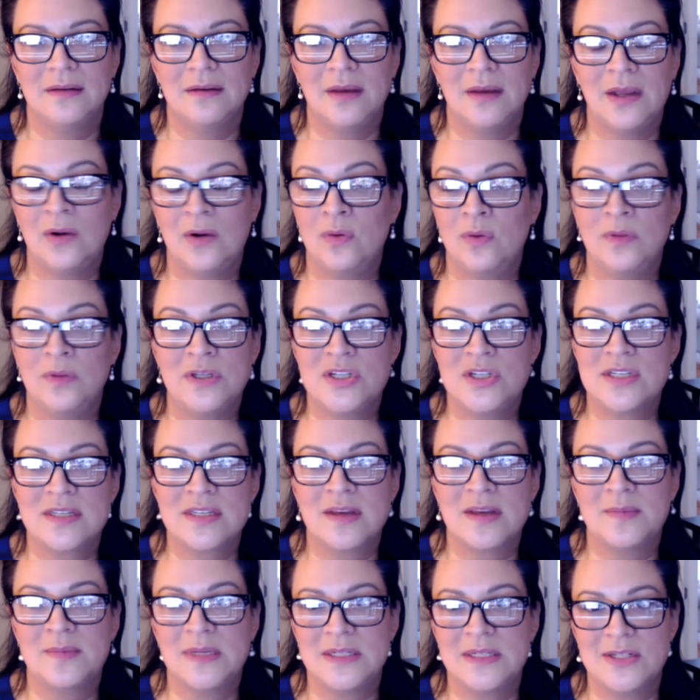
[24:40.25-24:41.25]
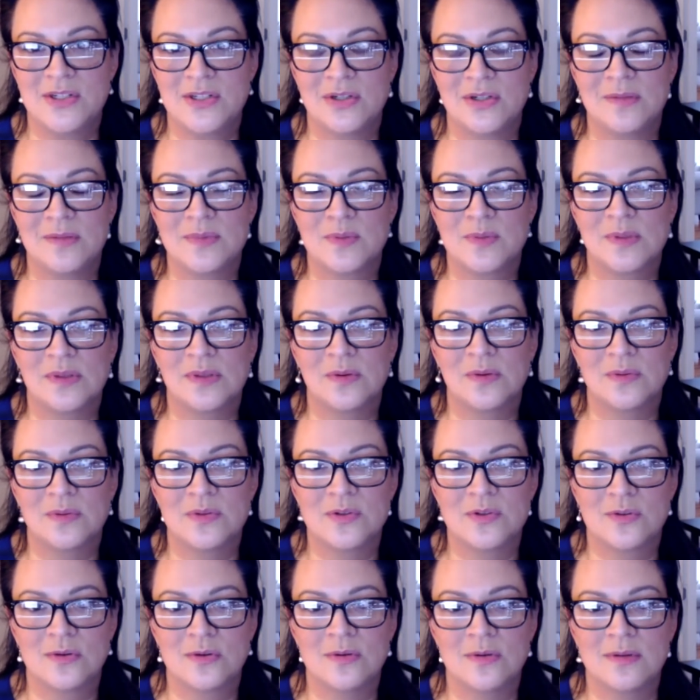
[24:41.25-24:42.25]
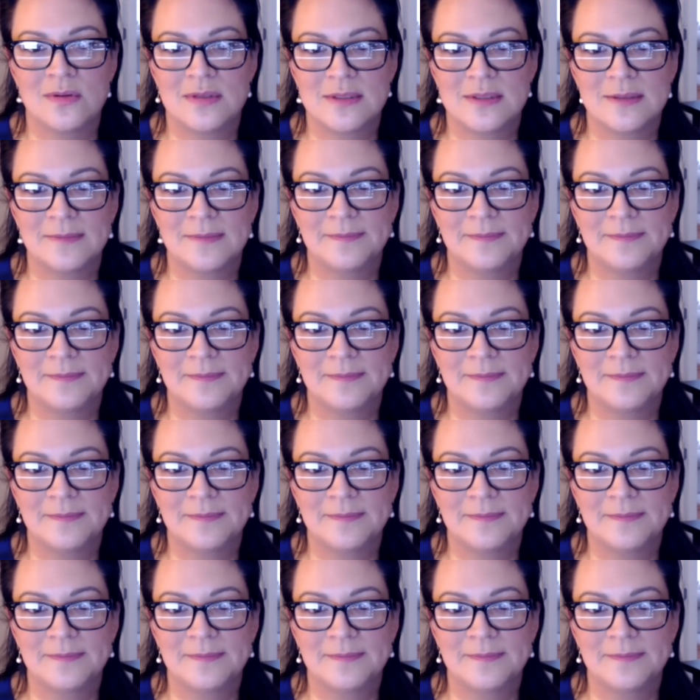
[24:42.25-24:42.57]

and only just coming to terms with those truths.